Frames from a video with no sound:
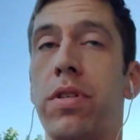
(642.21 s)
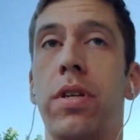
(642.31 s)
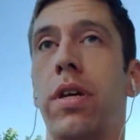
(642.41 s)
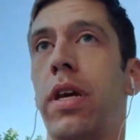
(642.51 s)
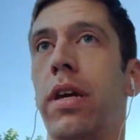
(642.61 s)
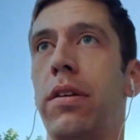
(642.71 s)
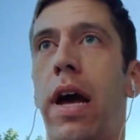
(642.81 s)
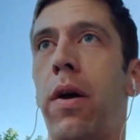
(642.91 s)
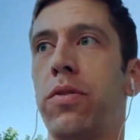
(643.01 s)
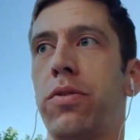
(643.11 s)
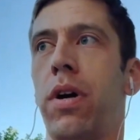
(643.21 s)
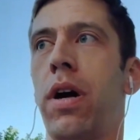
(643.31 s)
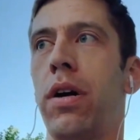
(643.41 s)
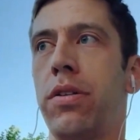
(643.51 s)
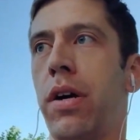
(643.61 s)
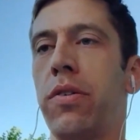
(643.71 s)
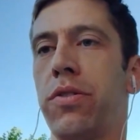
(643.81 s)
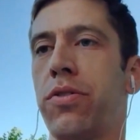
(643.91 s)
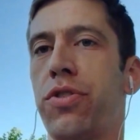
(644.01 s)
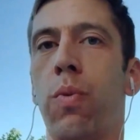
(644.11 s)
to get to
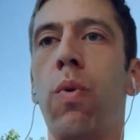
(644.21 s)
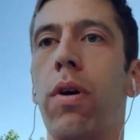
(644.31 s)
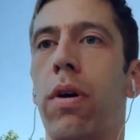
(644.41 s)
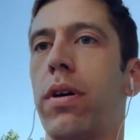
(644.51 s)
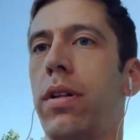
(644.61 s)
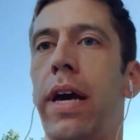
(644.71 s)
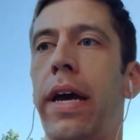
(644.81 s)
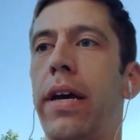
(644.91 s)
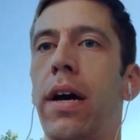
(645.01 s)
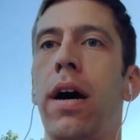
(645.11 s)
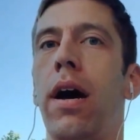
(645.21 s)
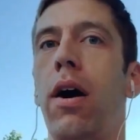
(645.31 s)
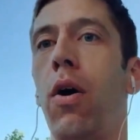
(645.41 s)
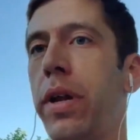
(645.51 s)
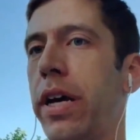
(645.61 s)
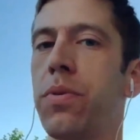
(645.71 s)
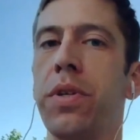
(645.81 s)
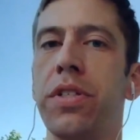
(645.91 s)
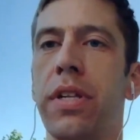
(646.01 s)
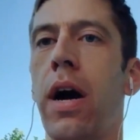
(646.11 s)
outsource your work like Odesk,
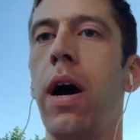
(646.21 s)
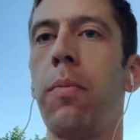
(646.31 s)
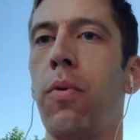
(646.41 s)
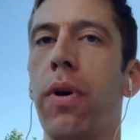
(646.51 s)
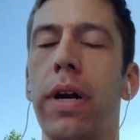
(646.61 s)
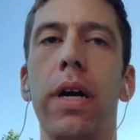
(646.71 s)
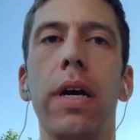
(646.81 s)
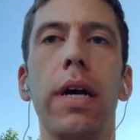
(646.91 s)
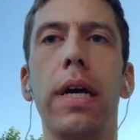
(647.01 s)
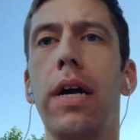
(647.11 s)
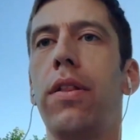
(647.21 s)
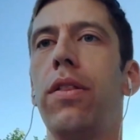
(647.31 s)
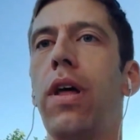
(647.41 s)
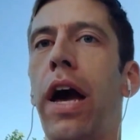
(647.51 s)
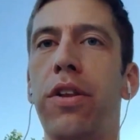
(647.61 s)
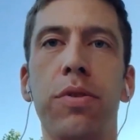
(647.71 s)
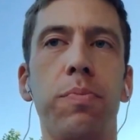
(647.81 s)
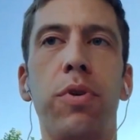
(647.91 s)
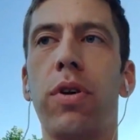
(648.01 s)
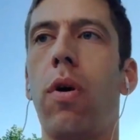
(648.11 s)
which is now Upwork. Mm-hmm. I
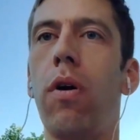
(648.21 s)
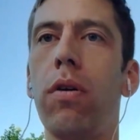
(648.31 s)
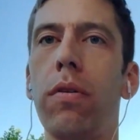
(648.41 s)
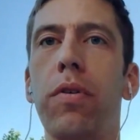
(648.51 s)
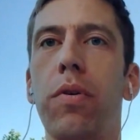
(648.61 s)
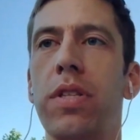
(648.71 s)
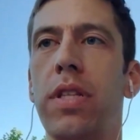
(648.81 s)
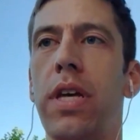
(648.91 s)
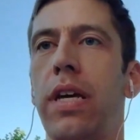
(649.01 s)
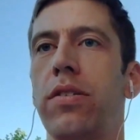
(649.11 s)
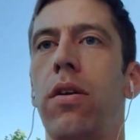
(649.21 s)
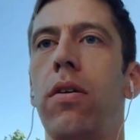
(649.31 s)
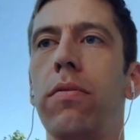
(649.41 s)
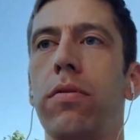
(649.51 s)
put all of those things and all of